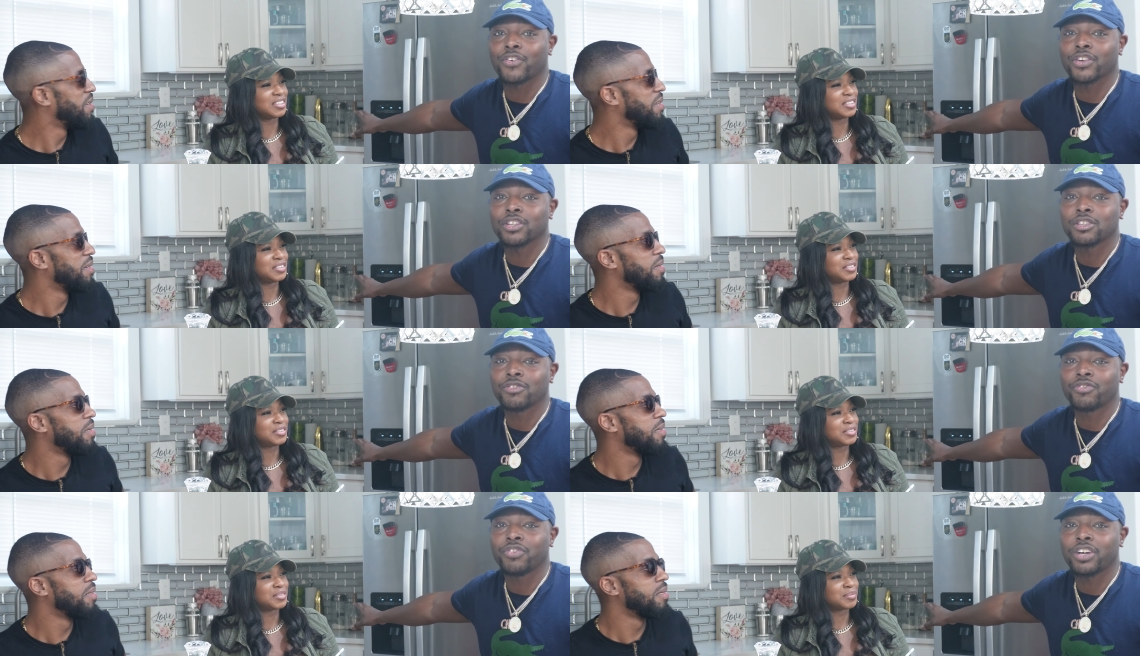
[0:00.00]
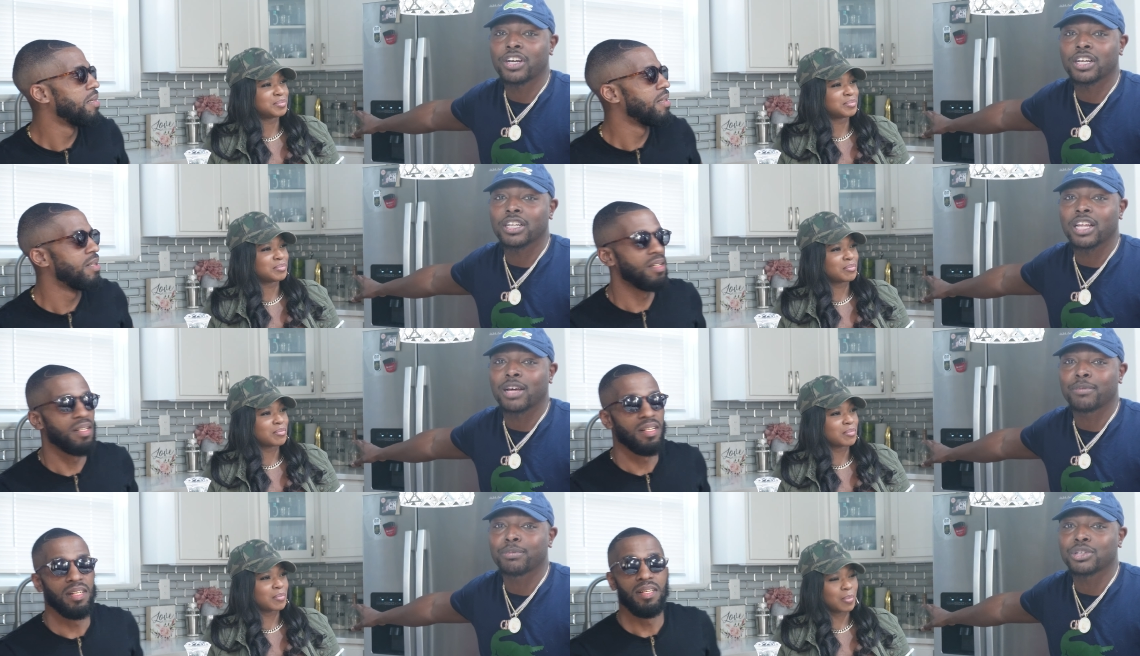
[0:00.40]

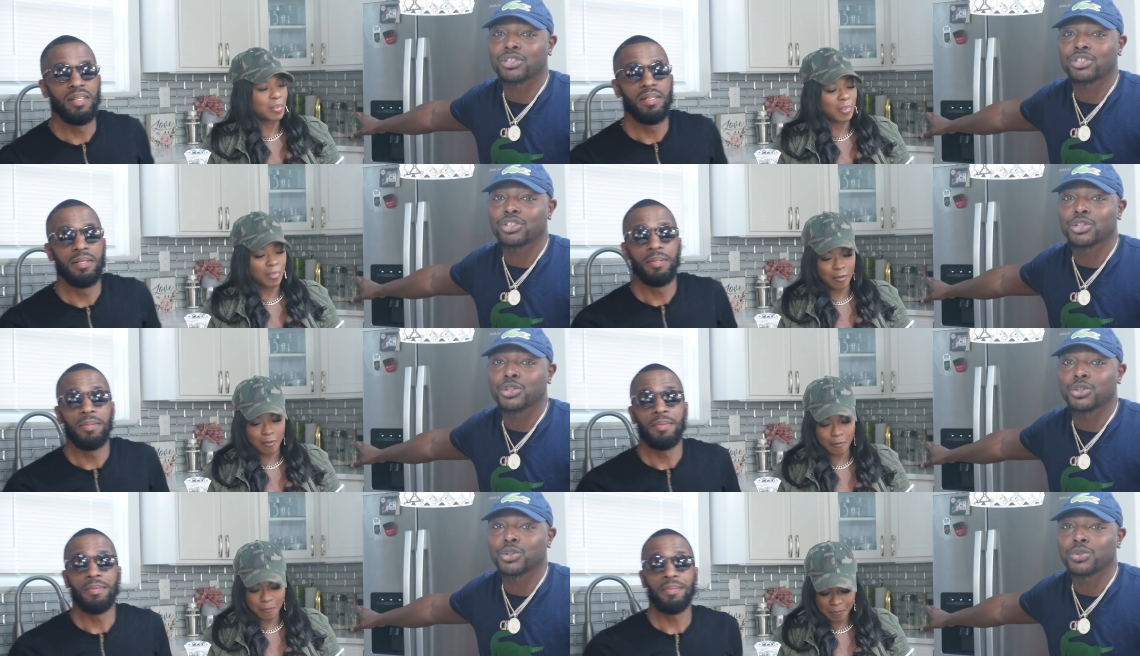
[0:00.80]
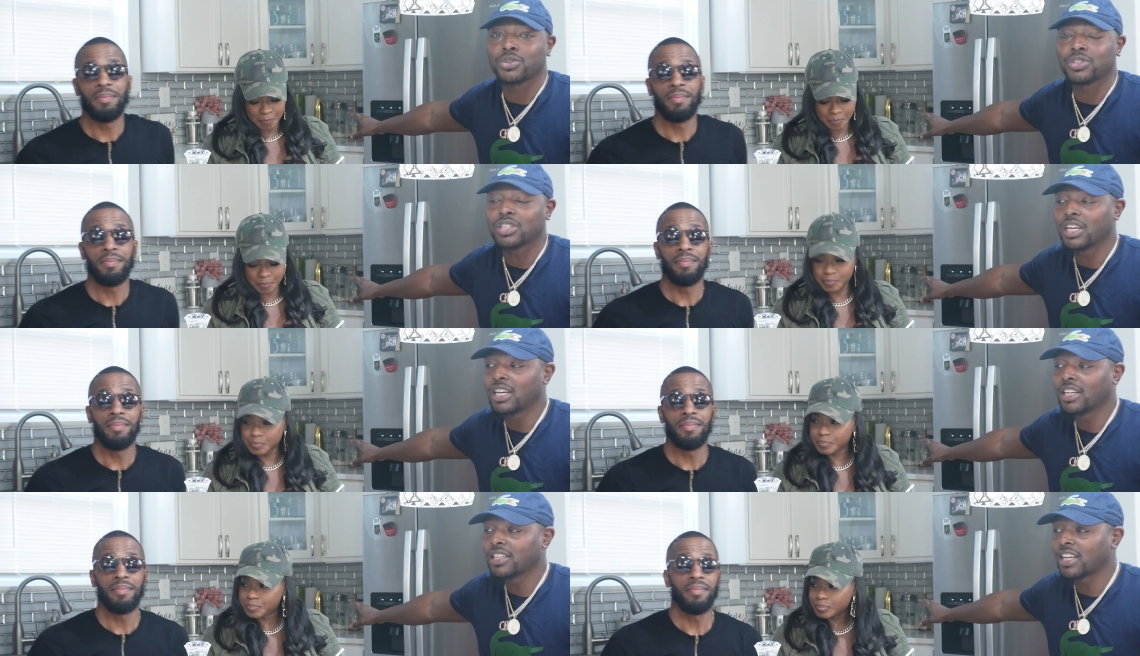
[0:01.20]
Speaker 1: Christopher Columbus
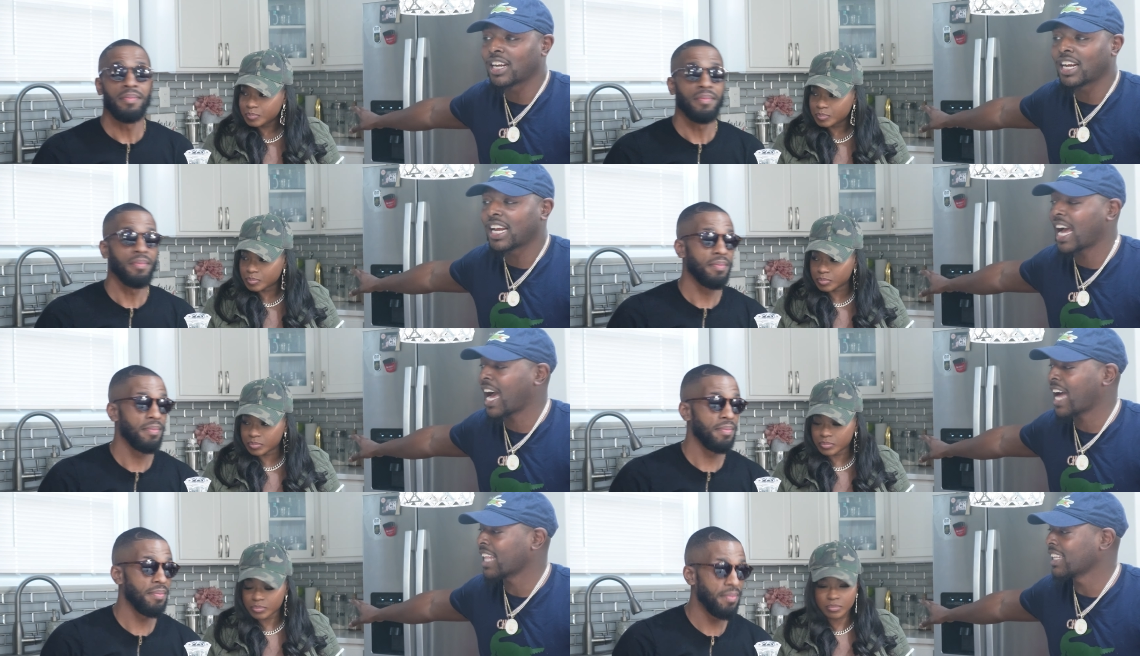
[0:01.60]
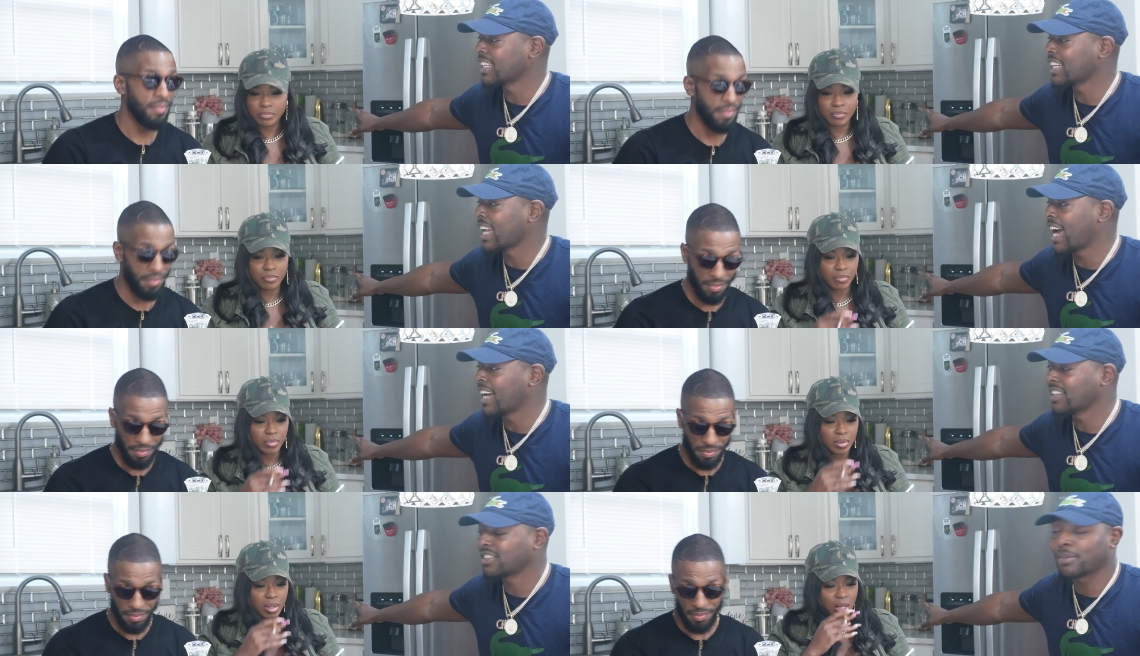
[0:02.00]
used to
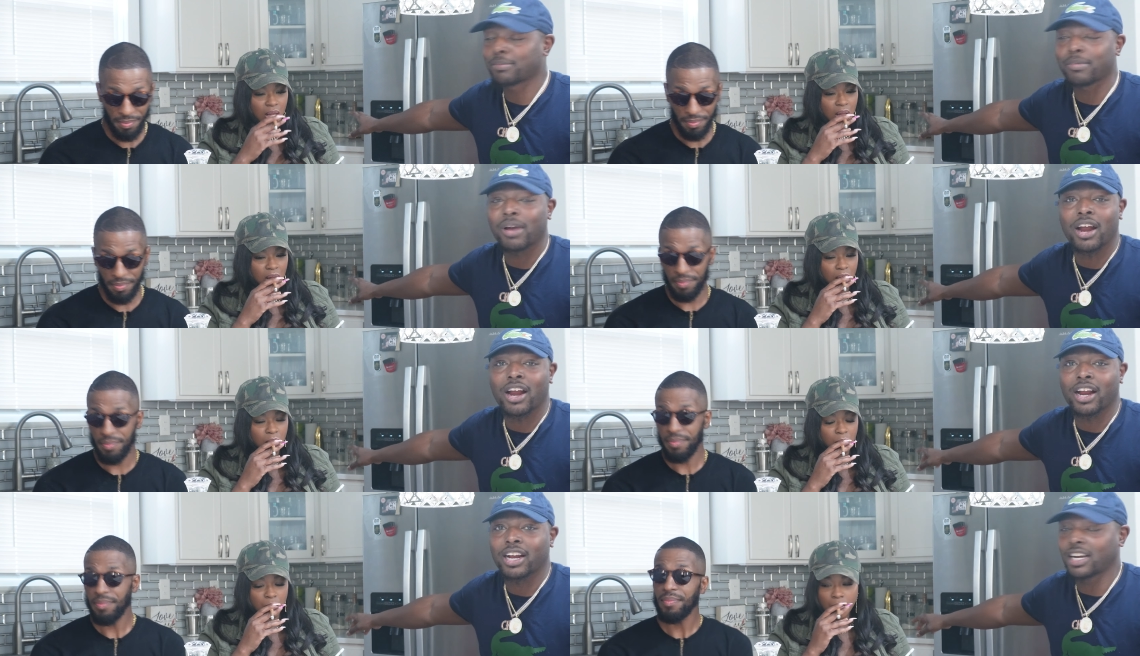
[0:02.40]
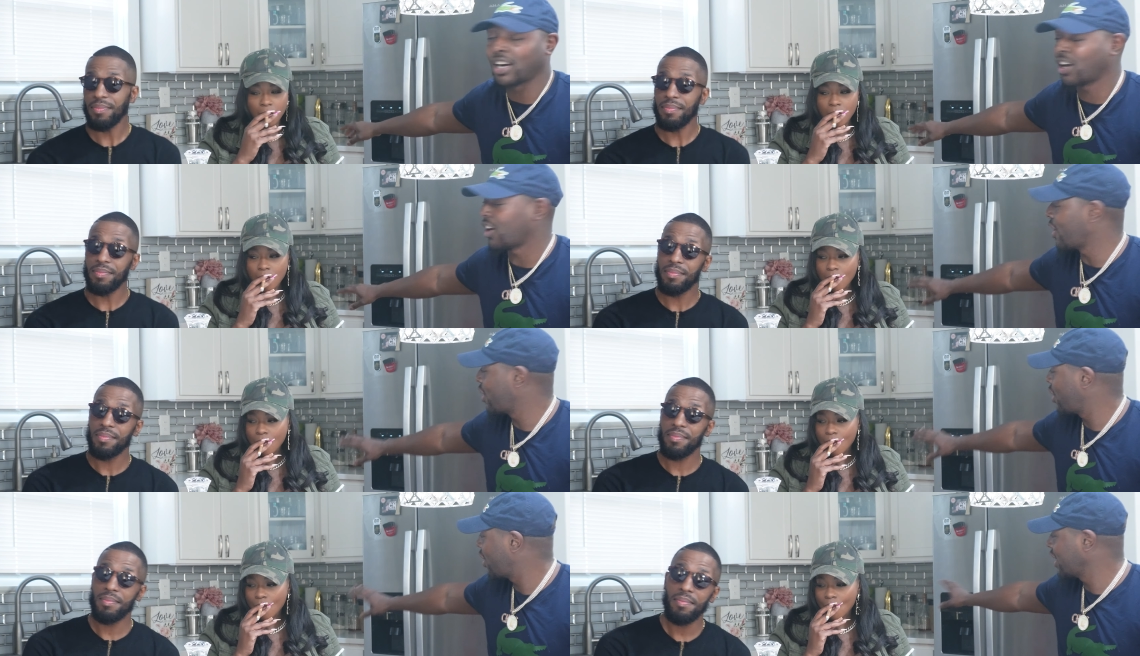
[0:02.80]
colonize
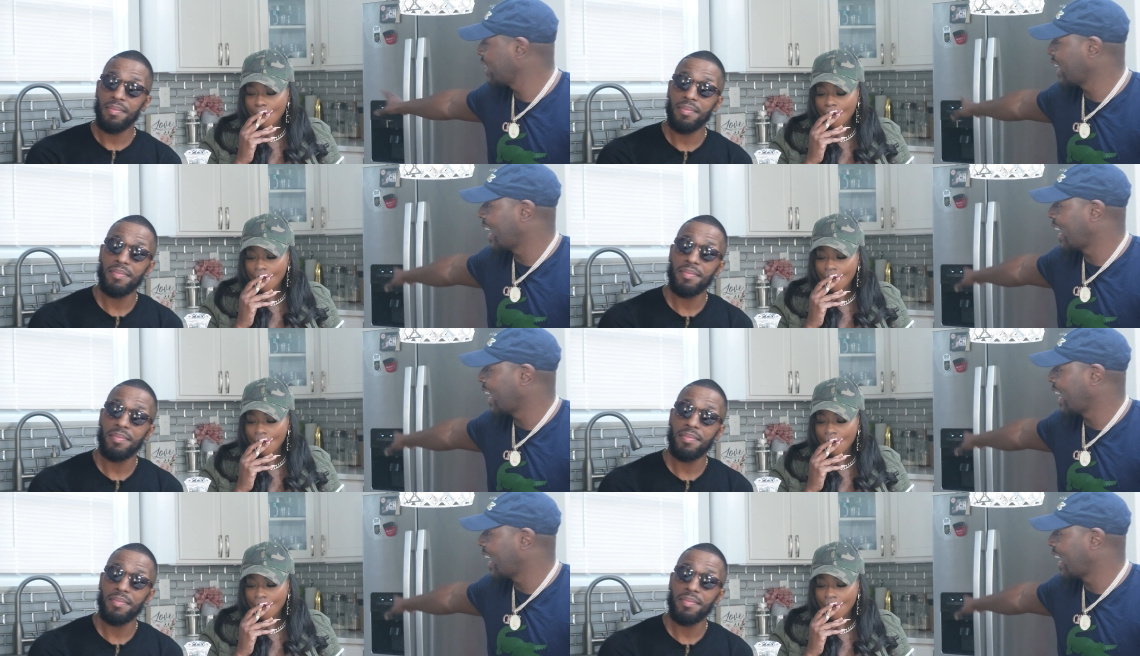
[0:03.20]
America. All